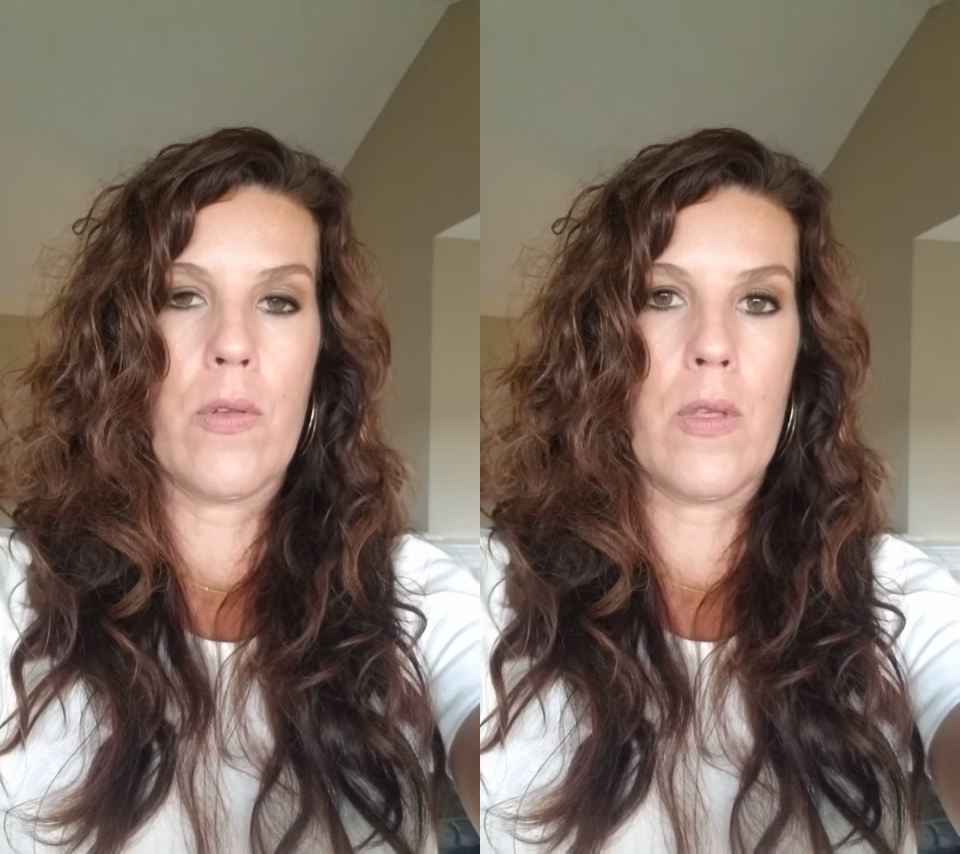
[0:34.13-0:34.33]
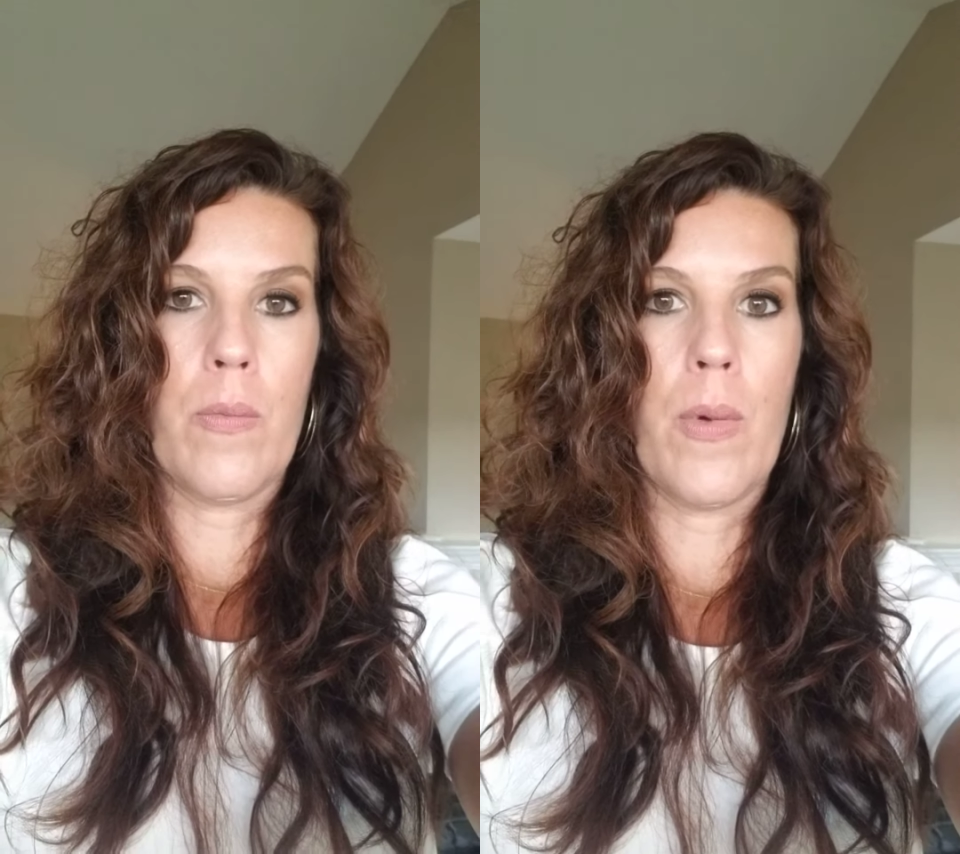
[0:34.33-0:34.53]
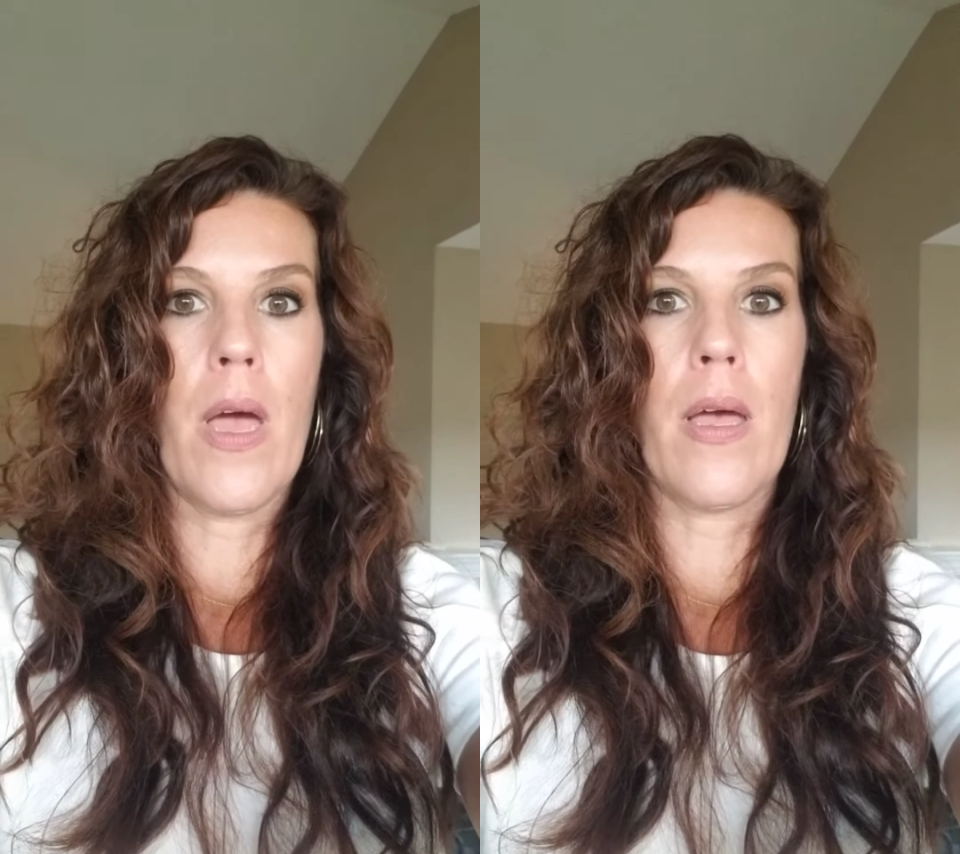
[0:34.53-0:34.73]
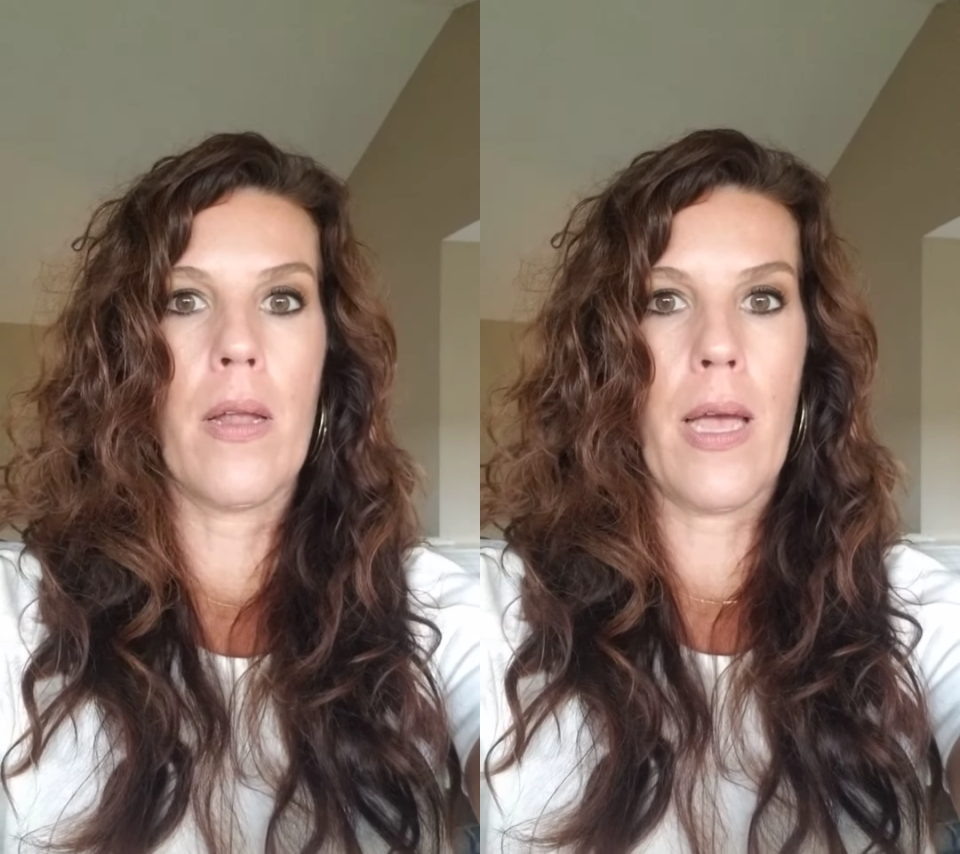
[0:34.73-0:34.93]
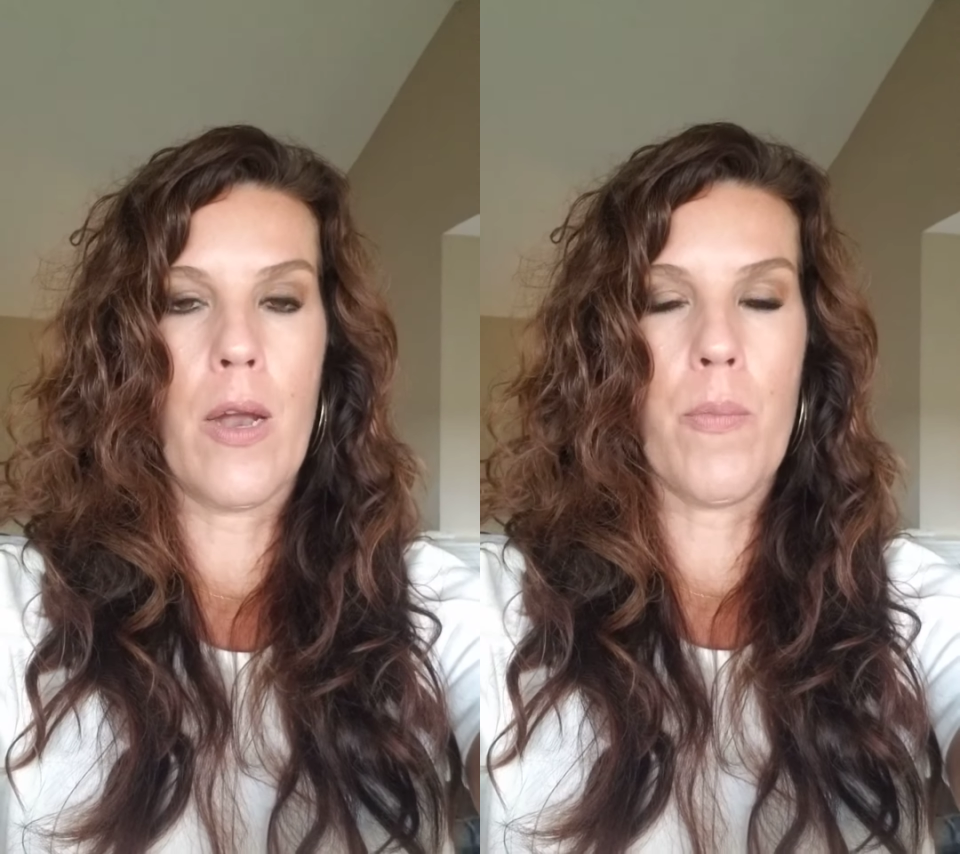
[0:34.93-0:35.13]
some
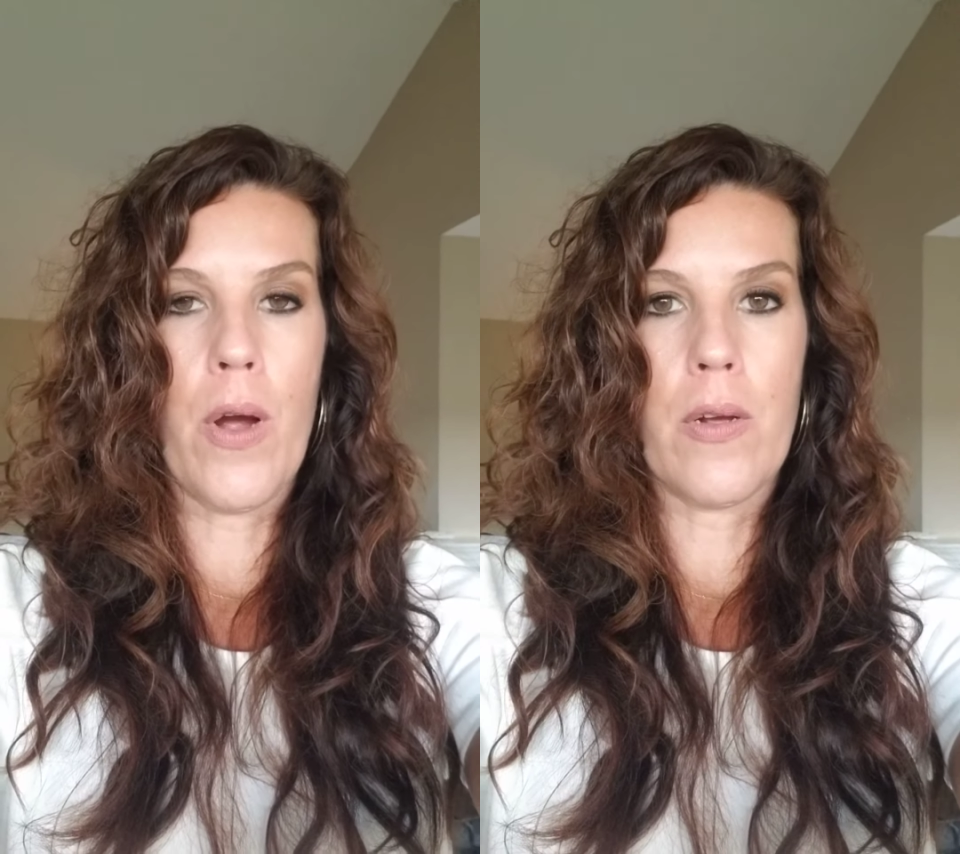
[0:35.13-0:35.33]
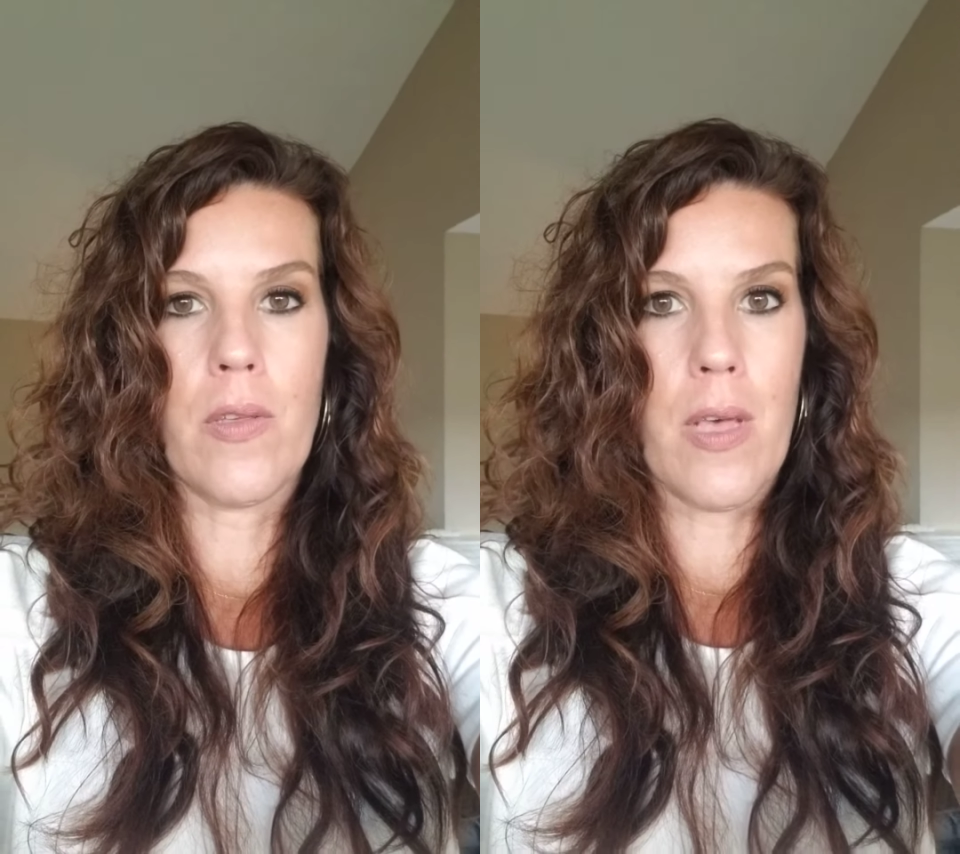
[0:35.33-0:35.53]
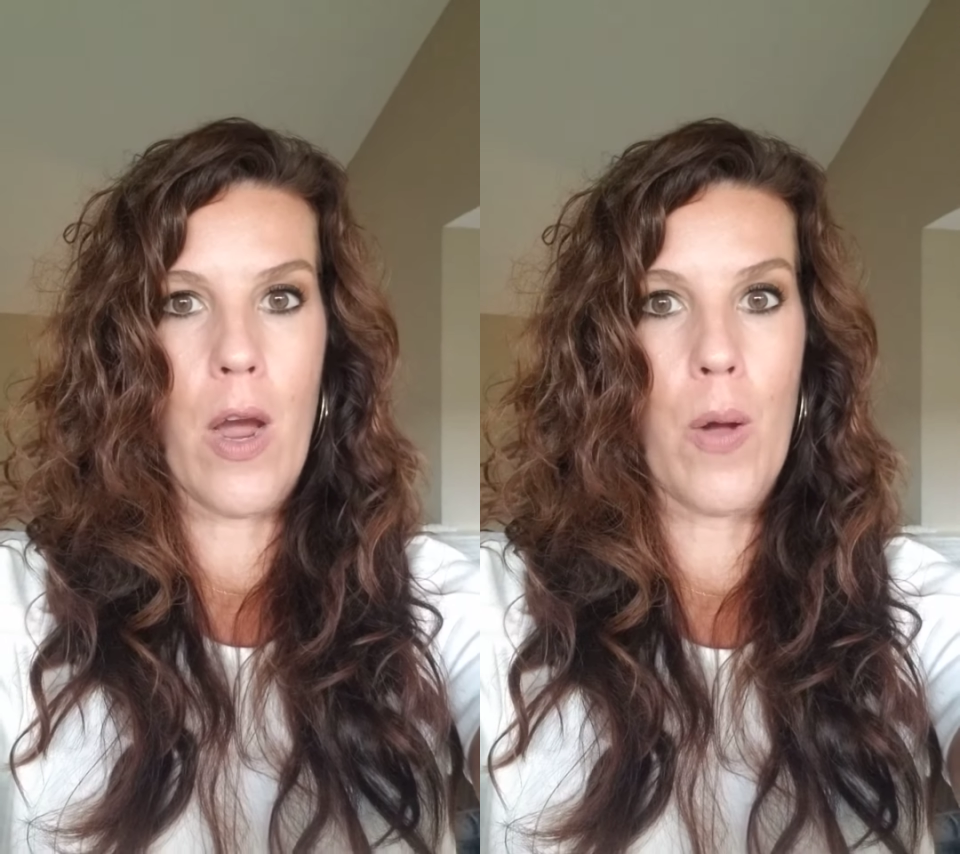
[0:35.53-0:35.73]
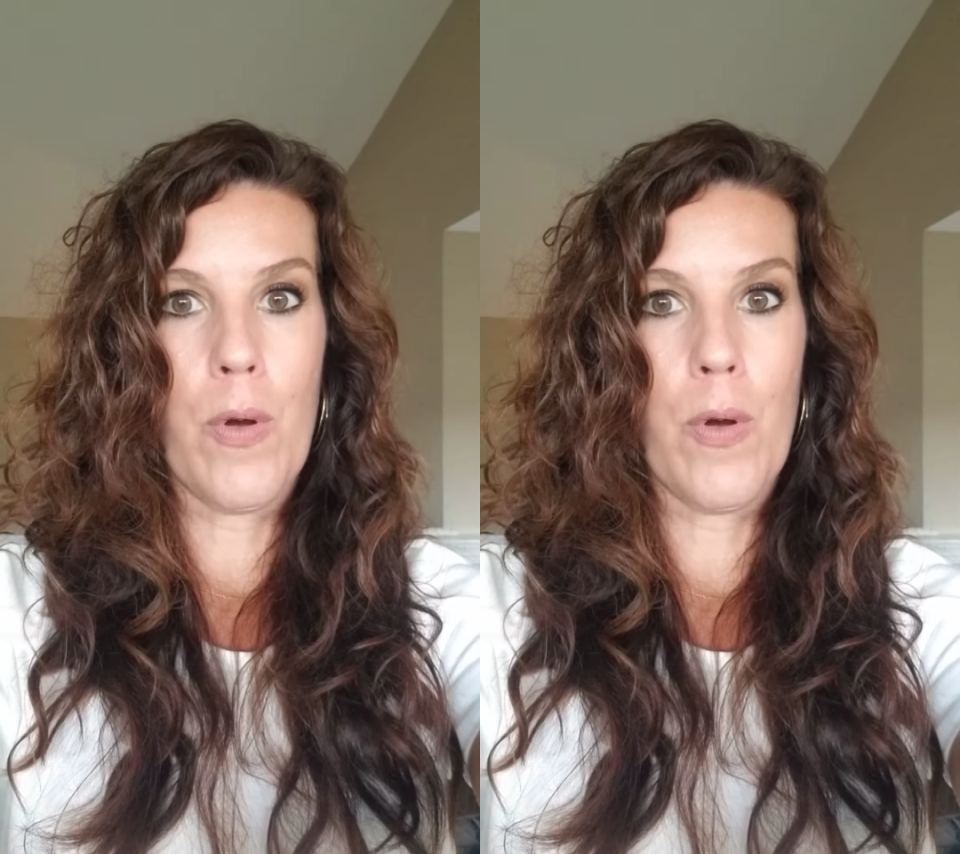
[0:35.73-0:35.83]
landmarks there,